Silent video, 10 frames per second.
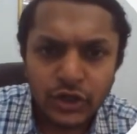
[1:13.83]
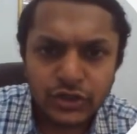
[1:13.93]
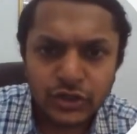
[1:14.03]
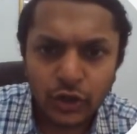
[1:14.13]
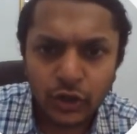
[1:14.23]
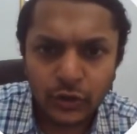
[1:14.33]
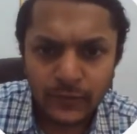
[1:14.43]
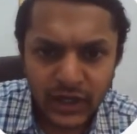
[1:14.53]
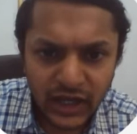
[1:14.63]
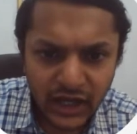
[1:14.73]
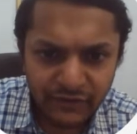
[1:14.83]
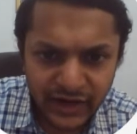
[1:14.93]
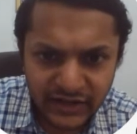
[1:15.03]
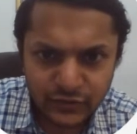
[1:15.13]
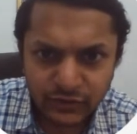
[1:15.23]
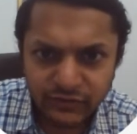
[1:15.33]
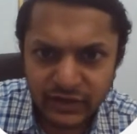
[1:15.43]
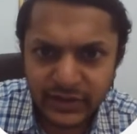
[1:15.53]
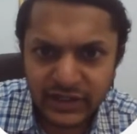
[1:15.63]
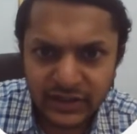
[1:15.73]
So our answer
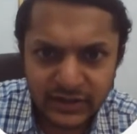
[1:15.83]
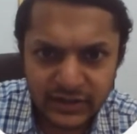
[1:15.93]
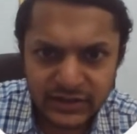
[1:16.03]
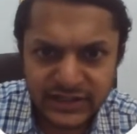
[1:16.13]
will be